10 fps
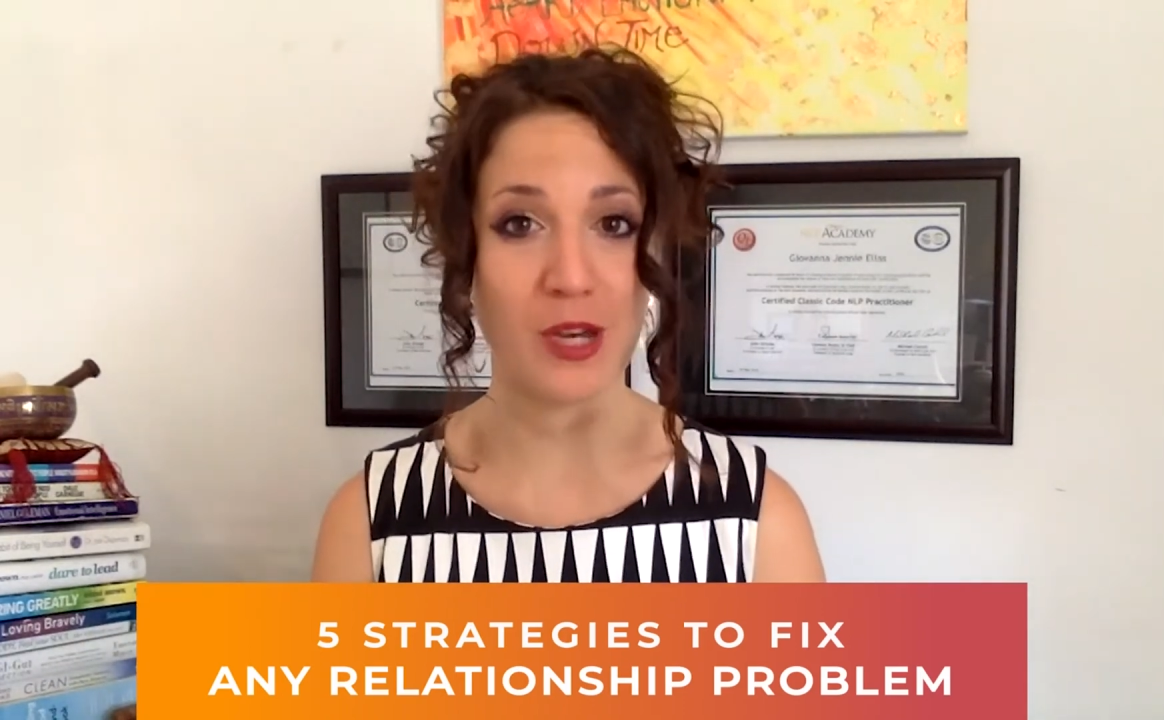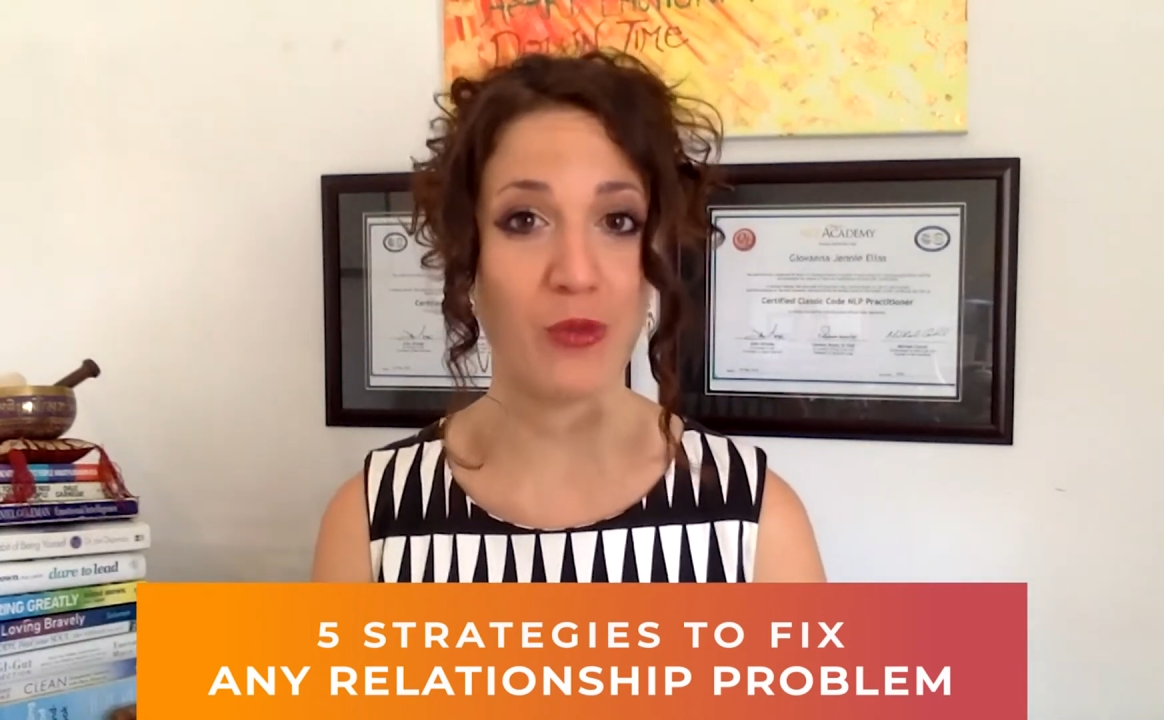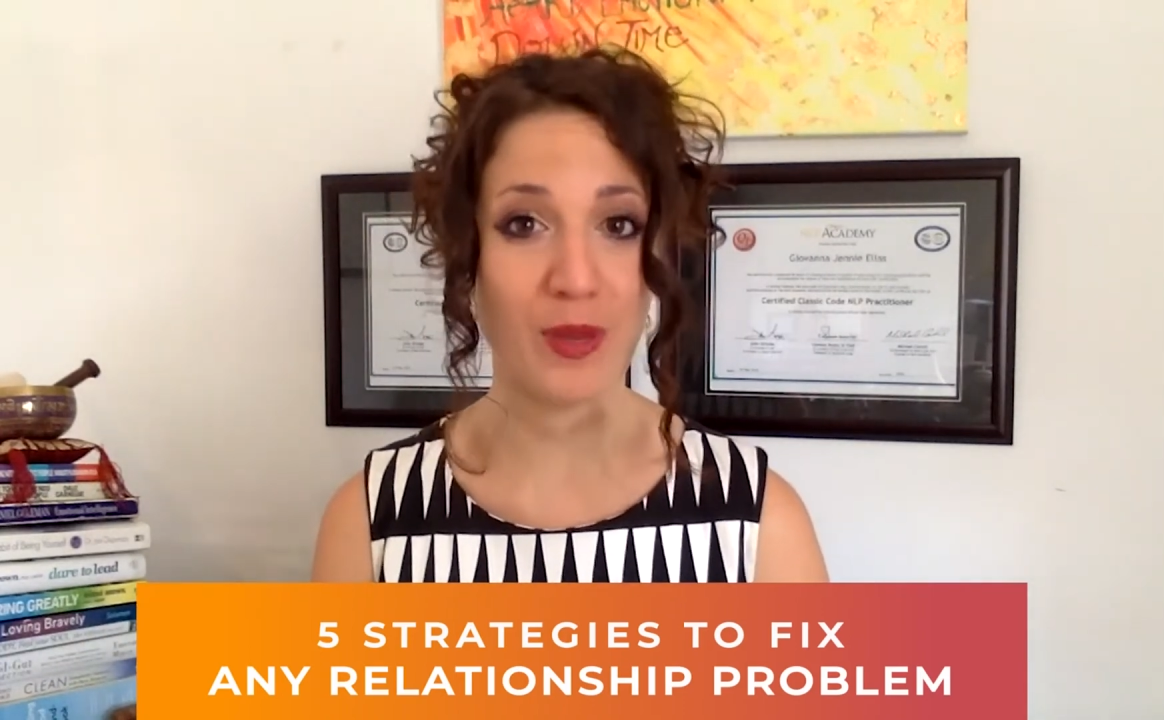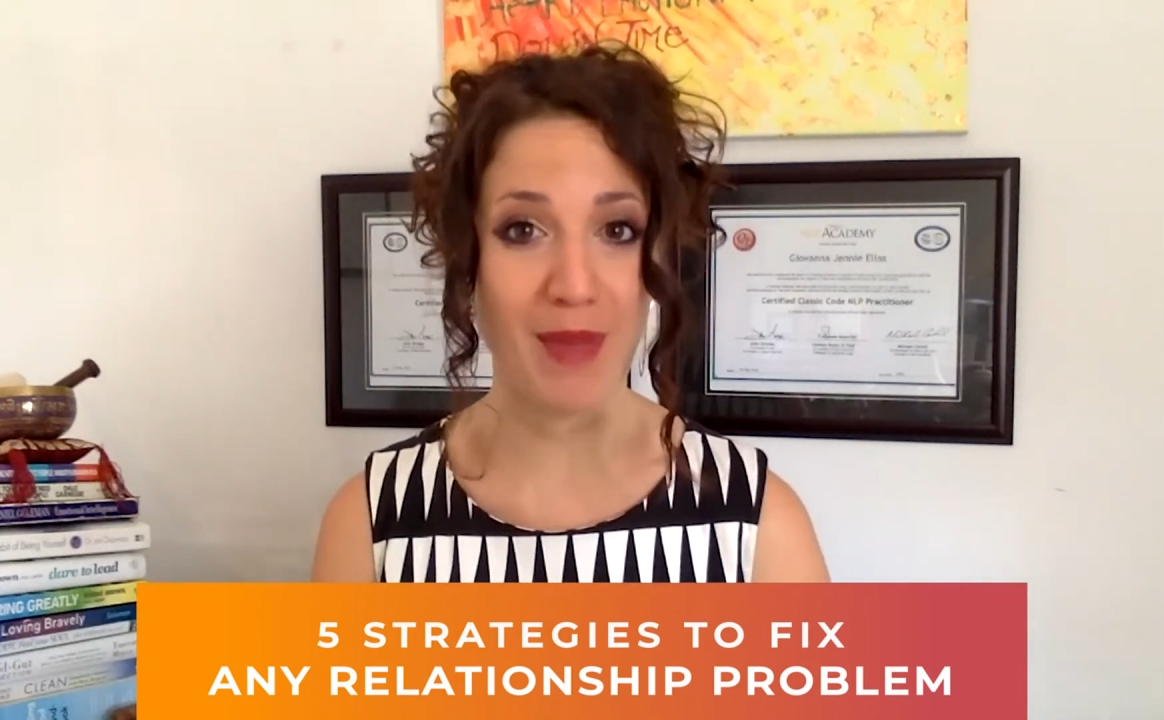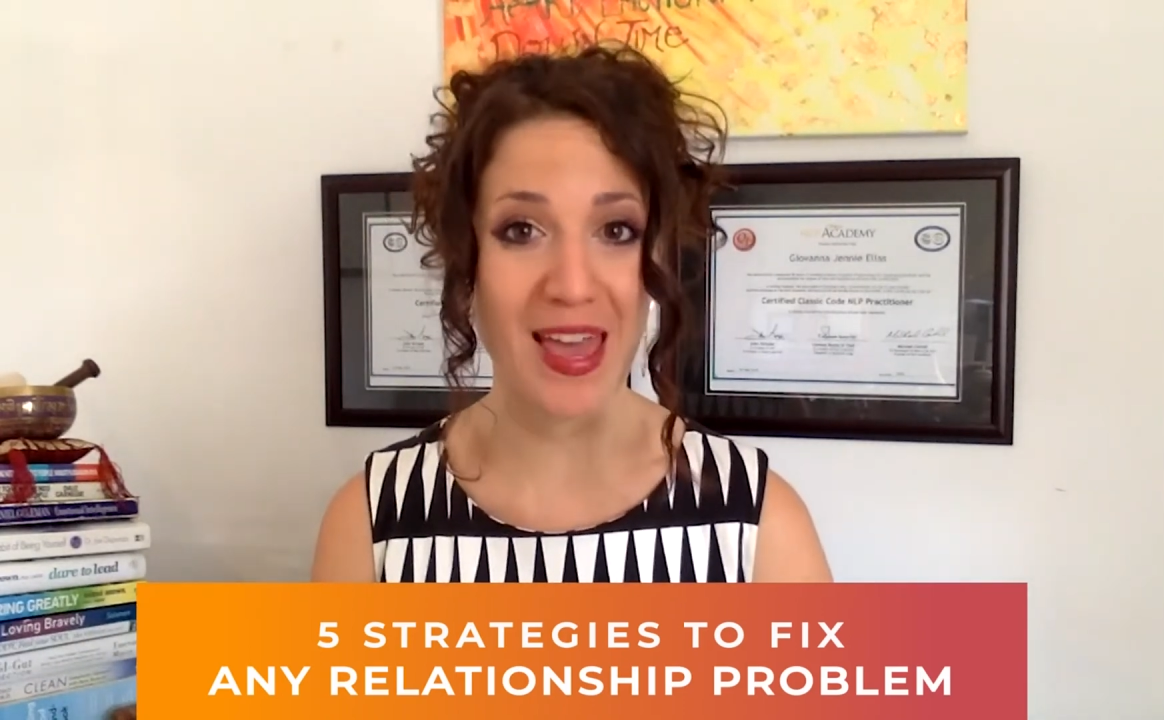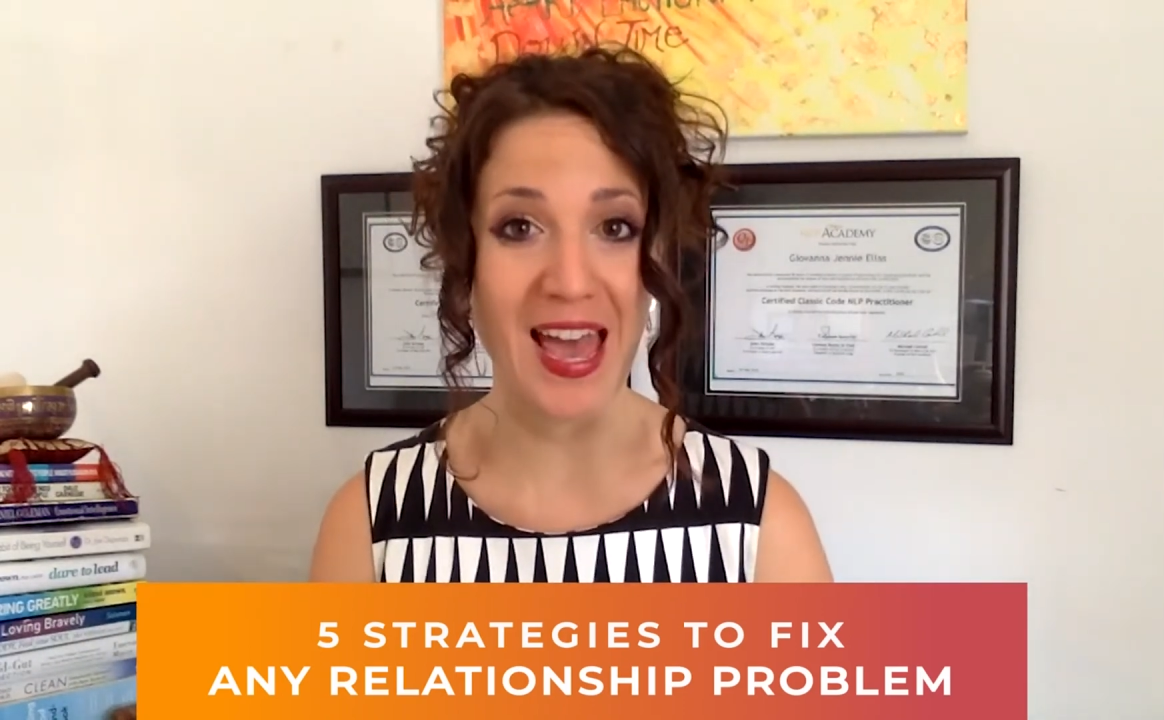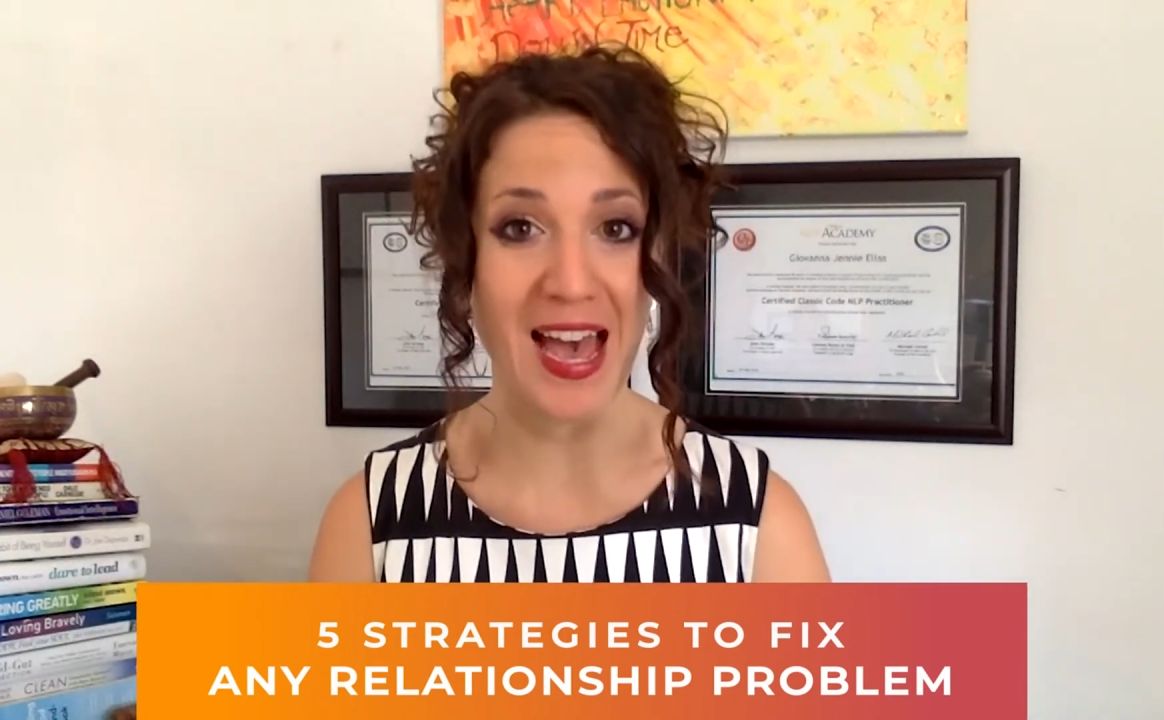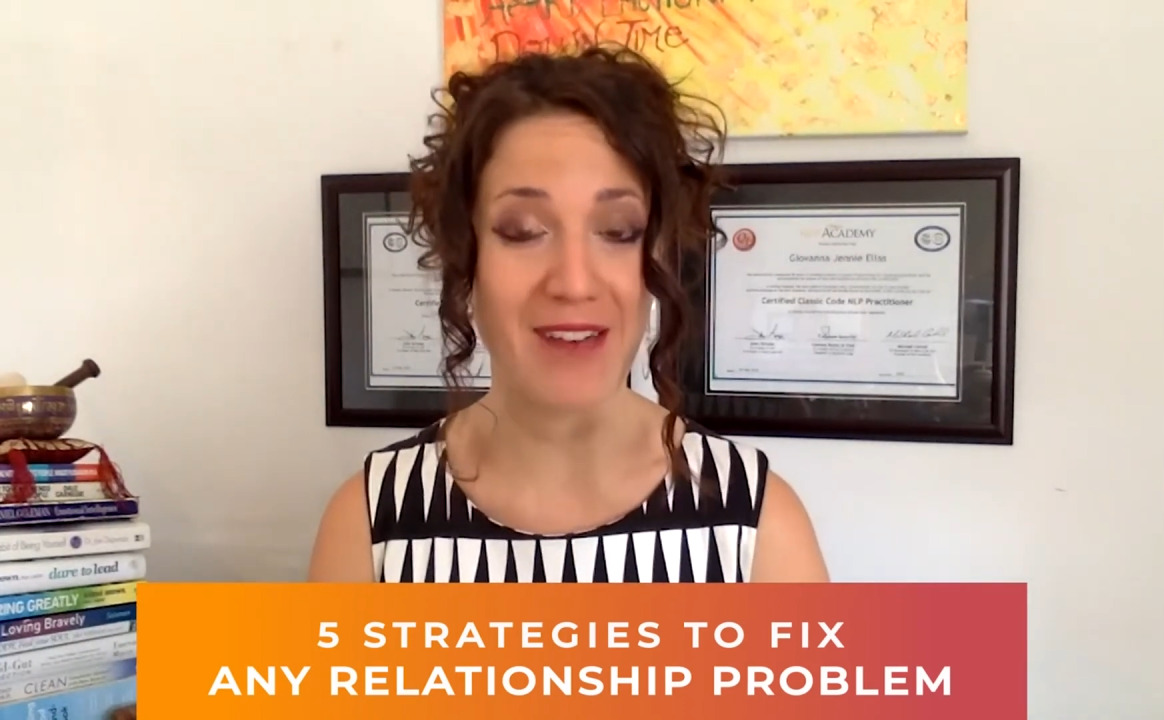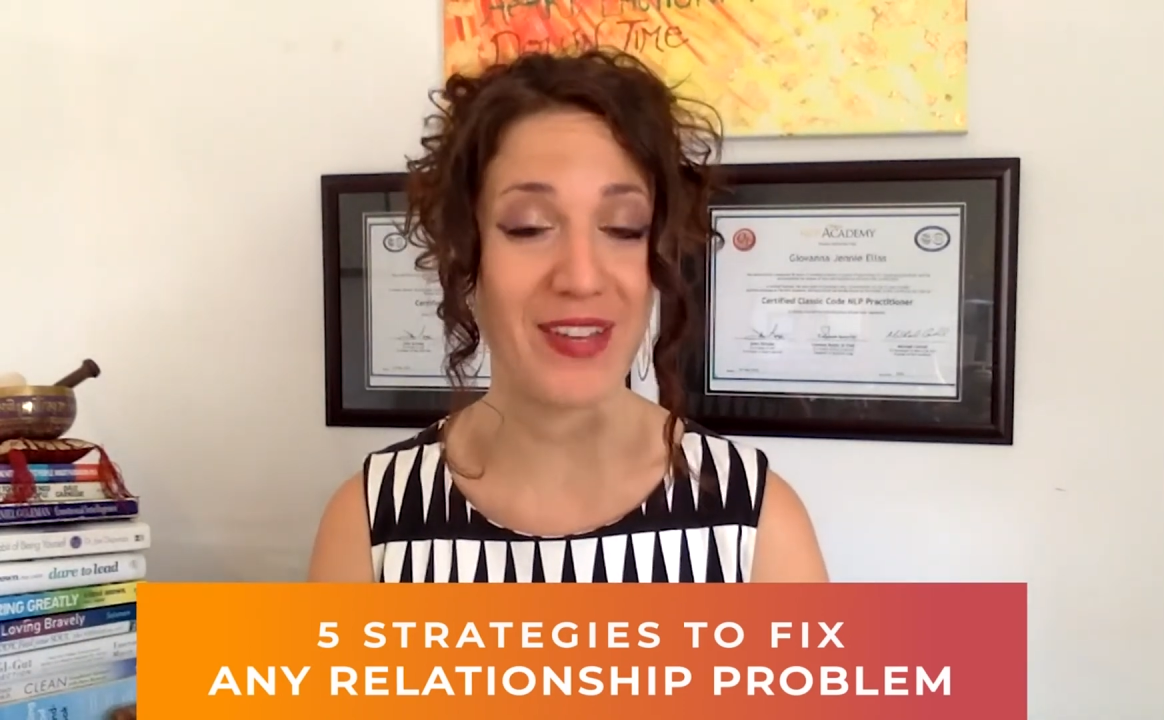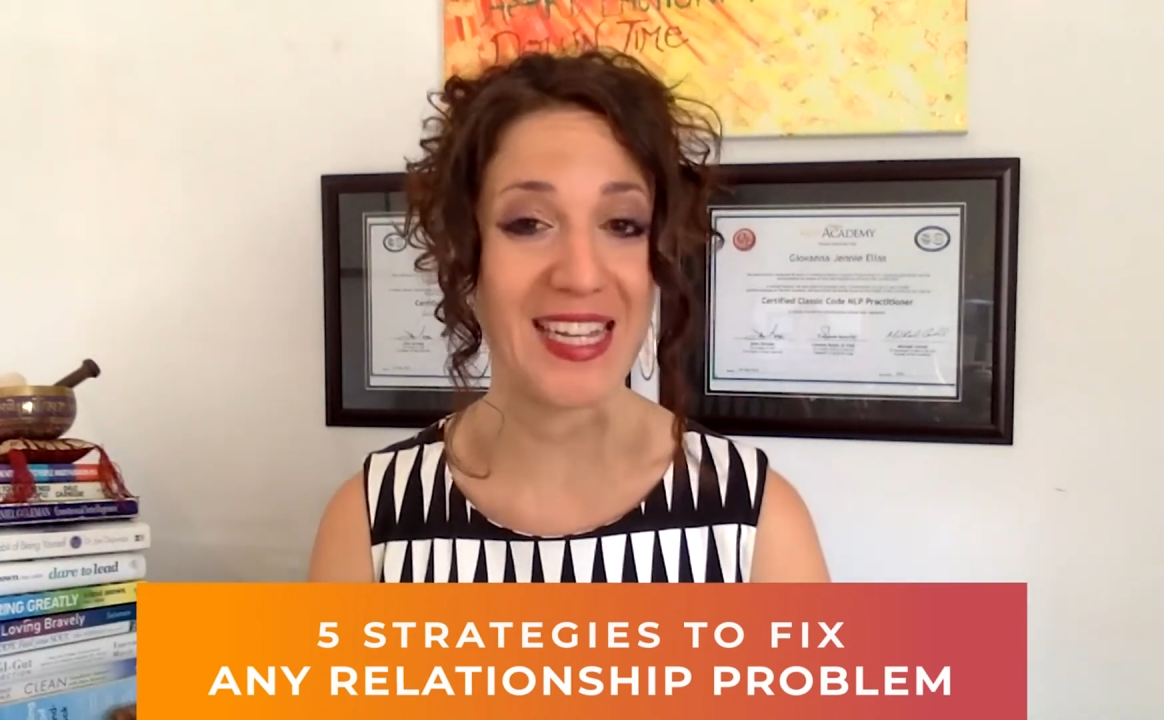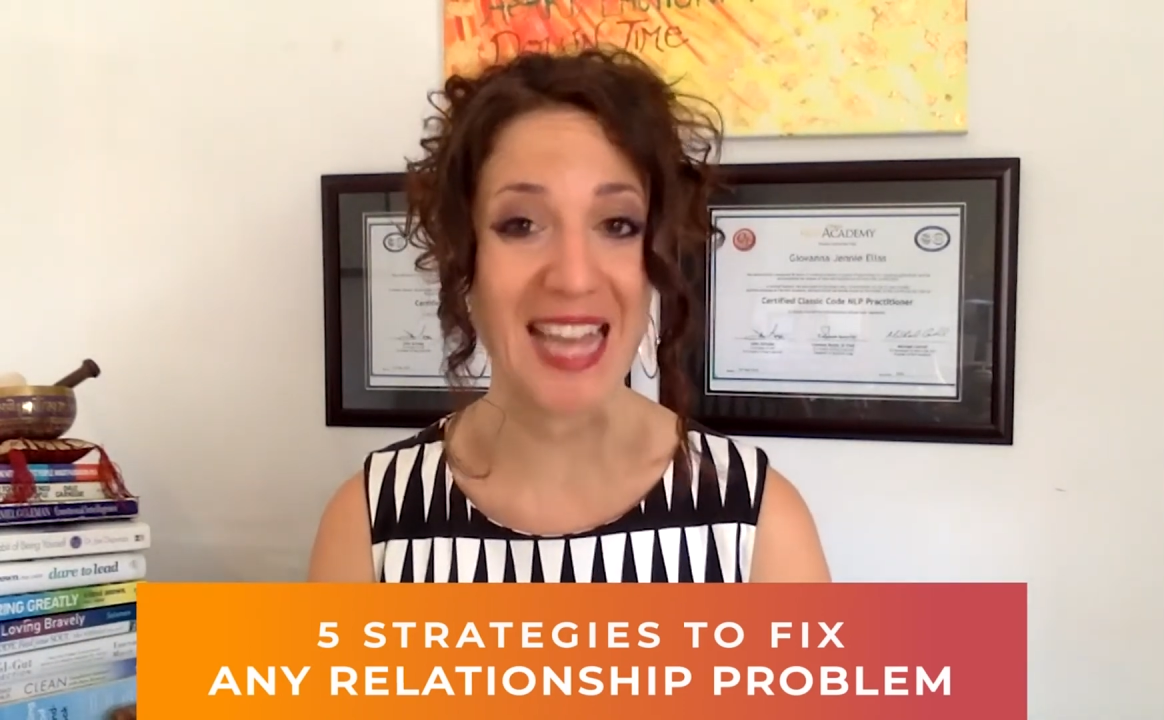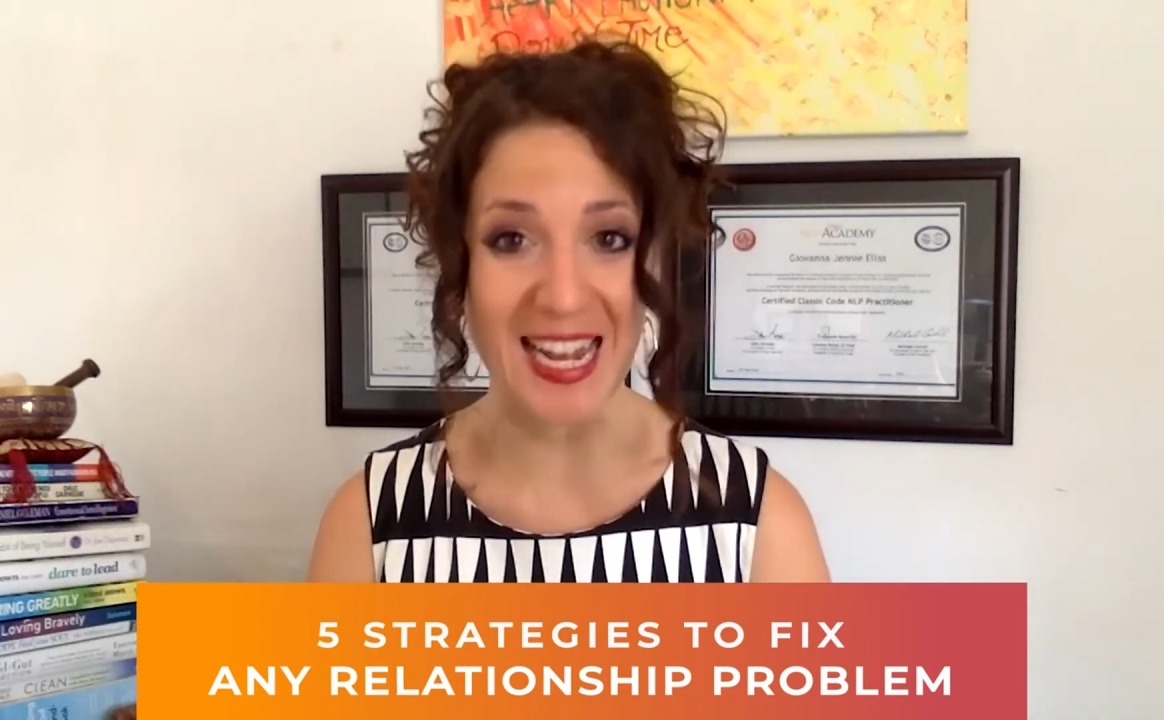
that we may have in